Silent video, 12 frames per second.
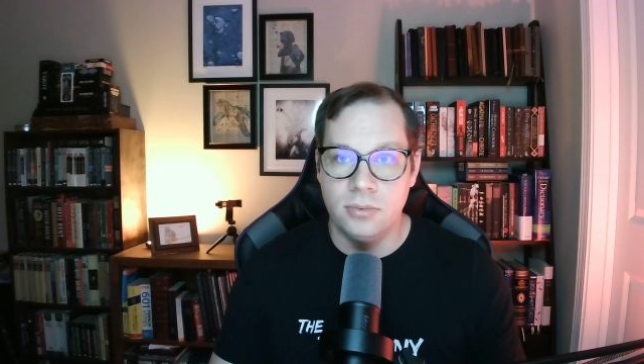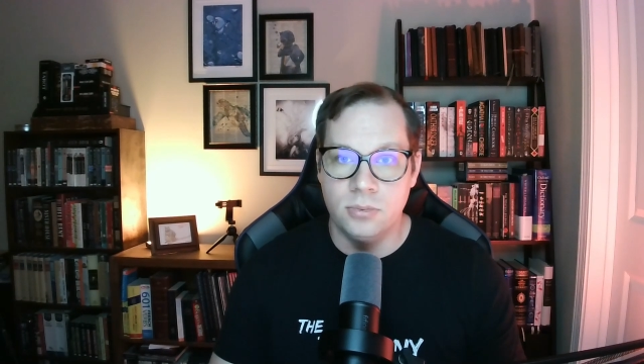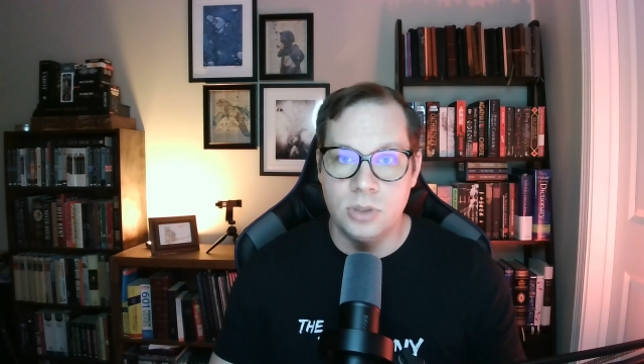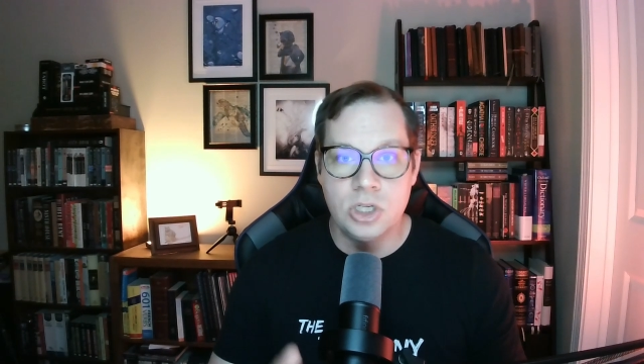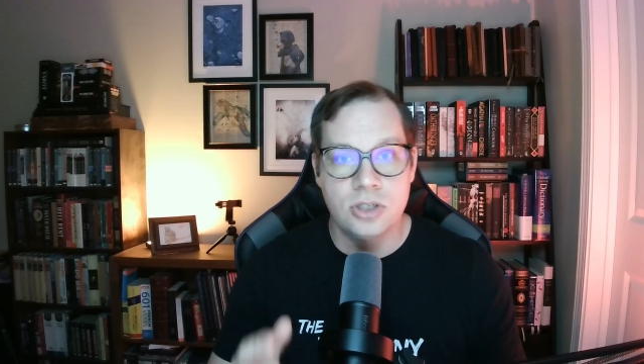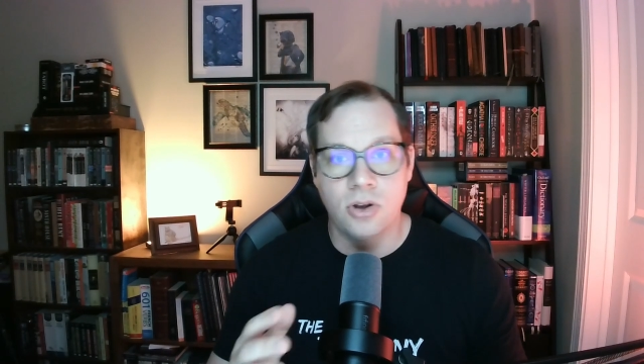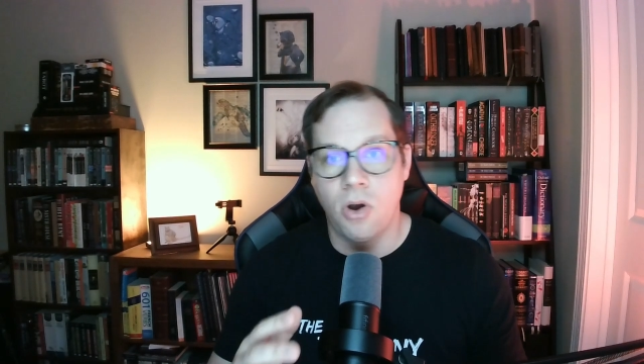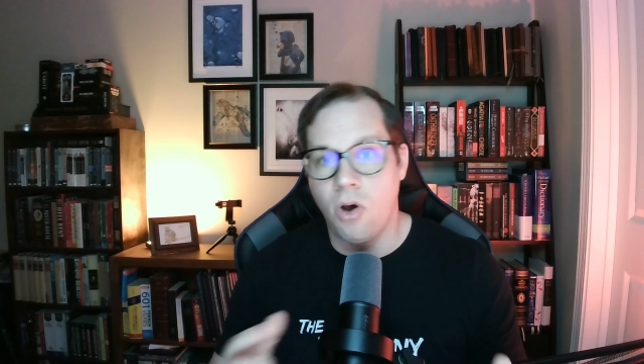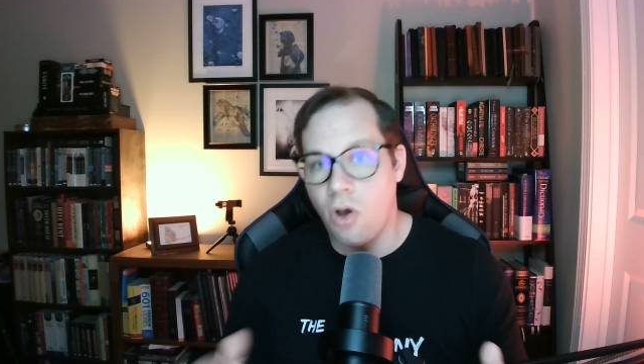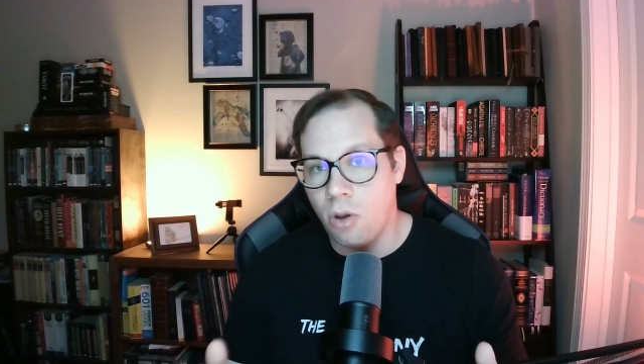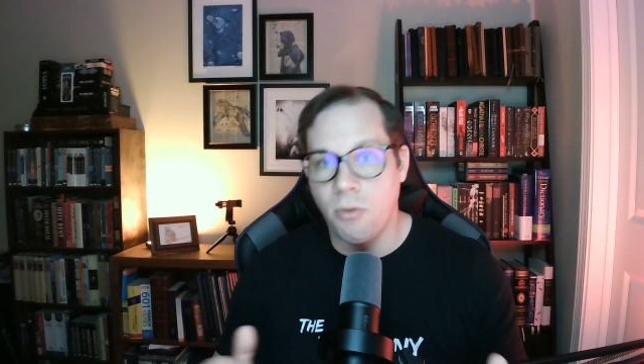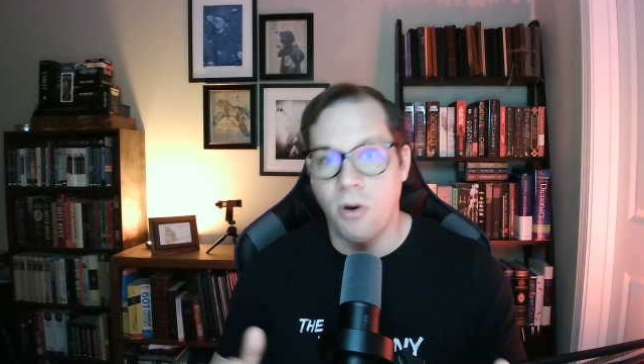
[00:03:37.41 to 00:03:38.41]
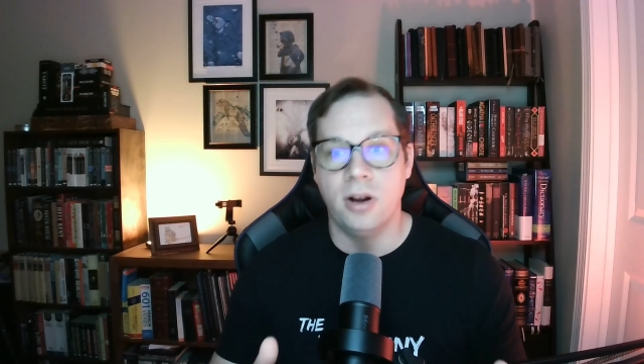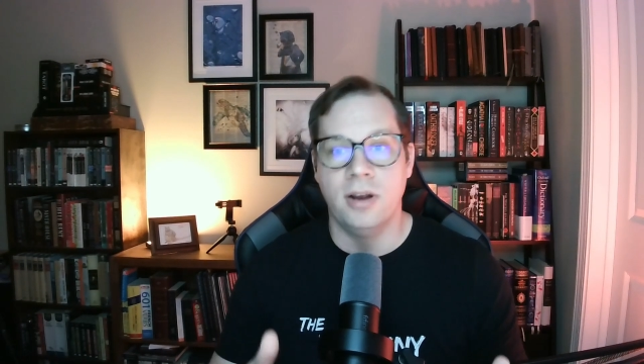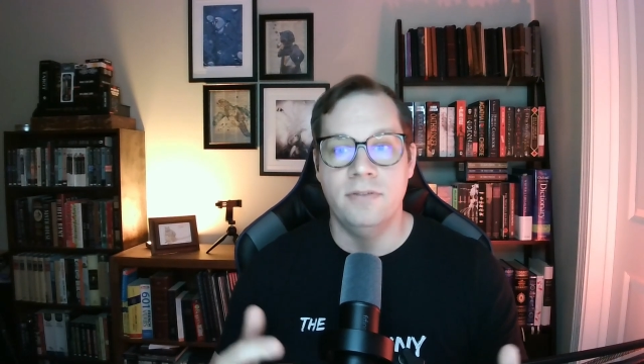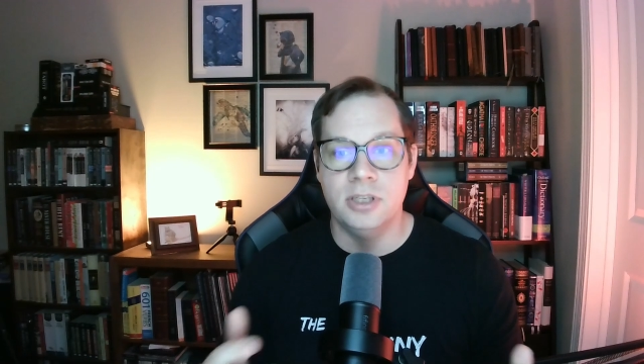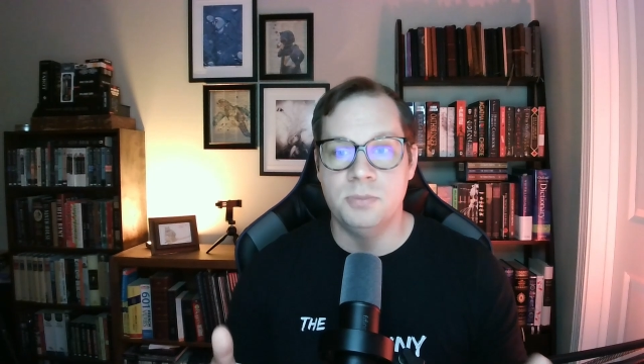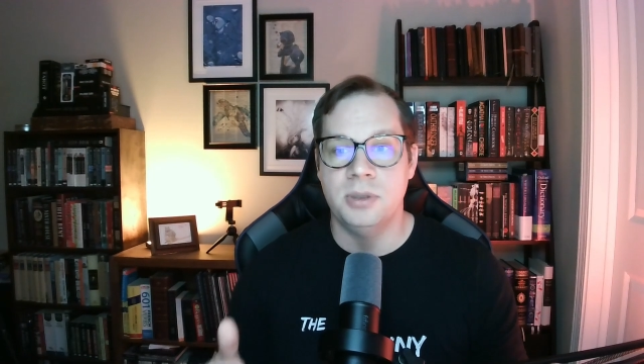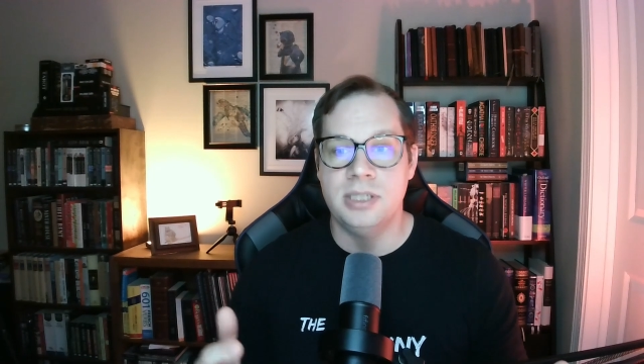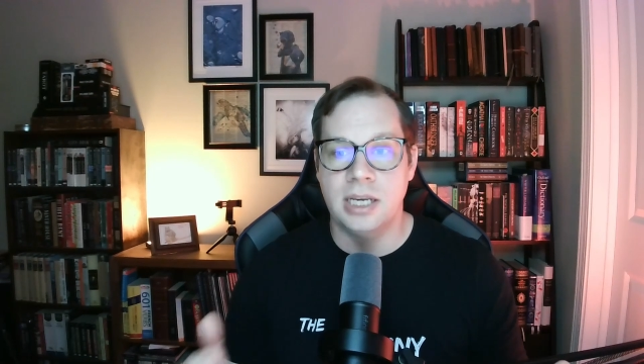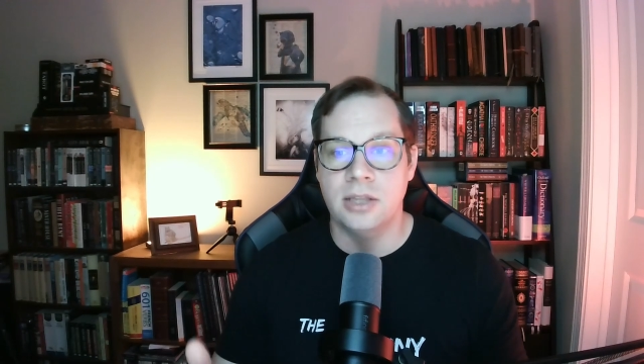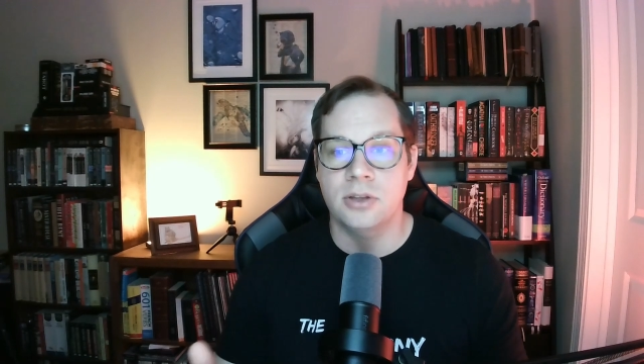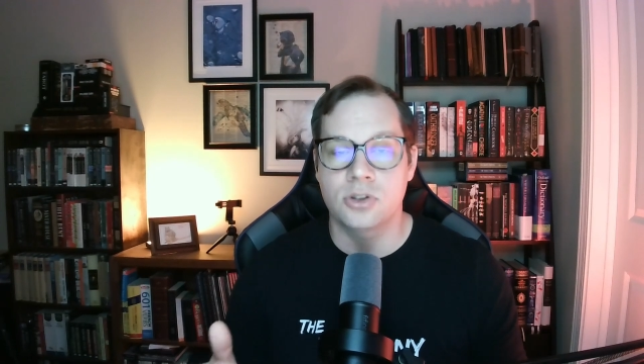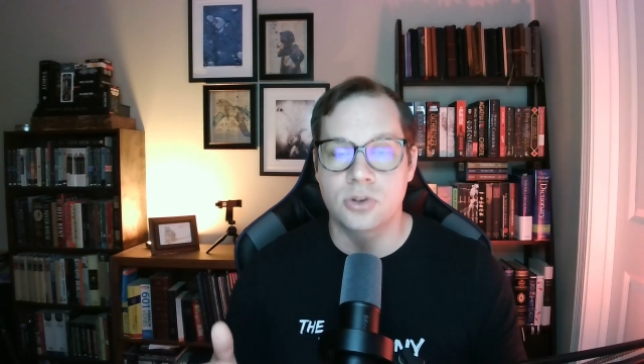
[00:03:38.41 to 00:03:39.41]
which is a hallmark of this
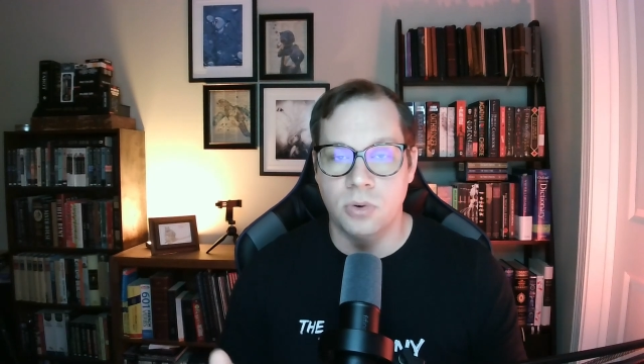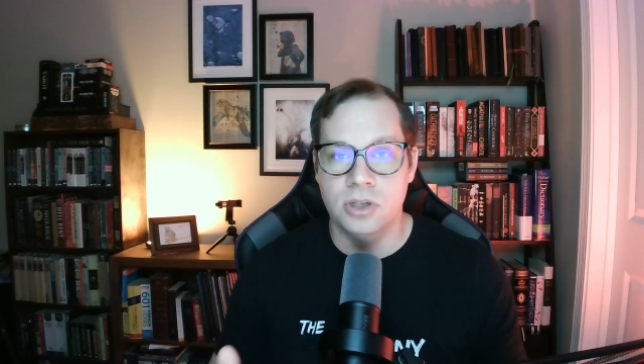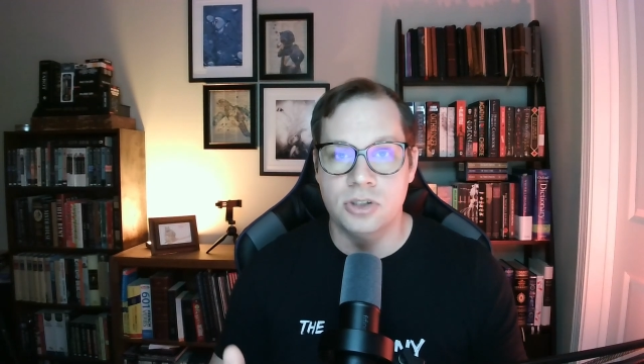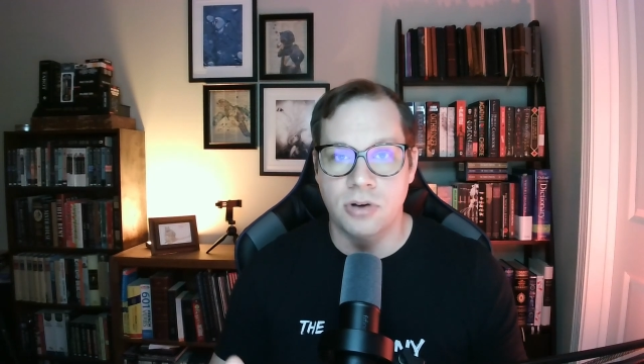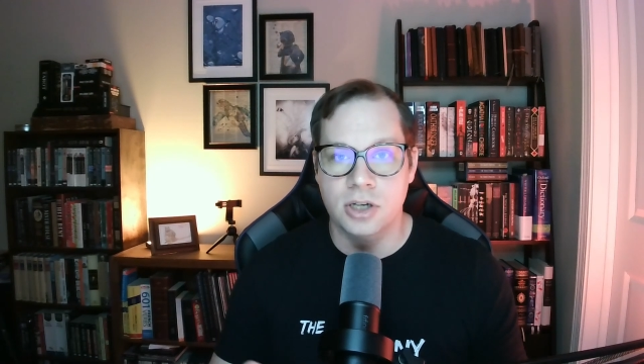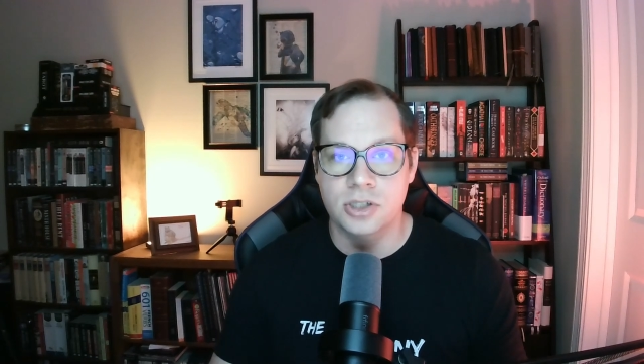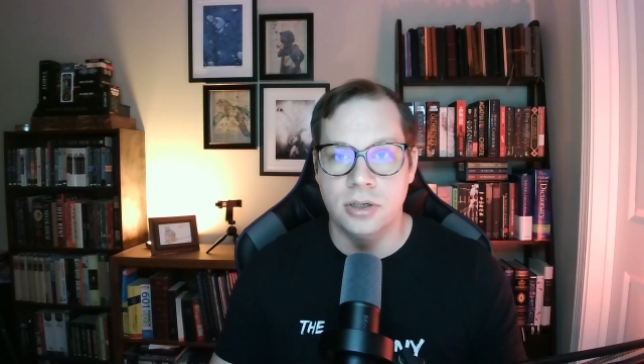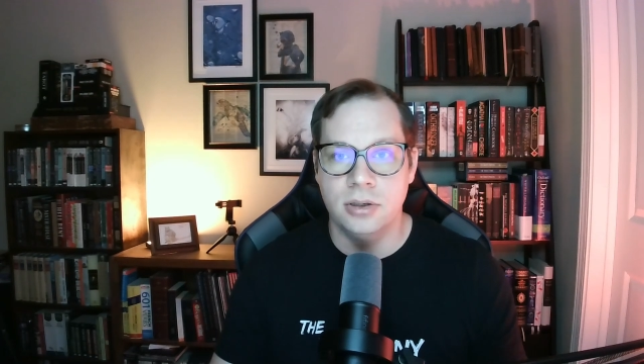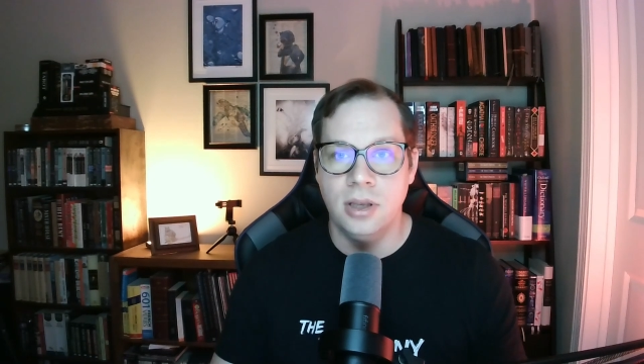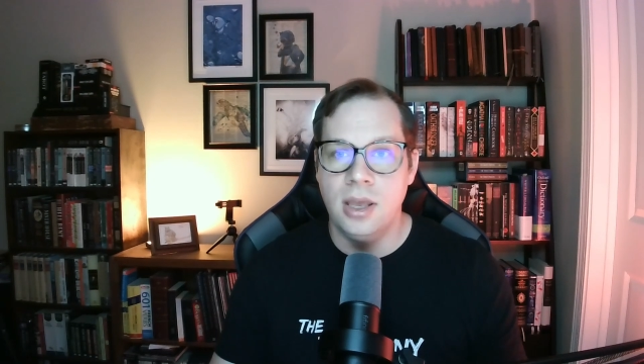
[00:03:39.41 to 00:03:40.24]
particular story structure,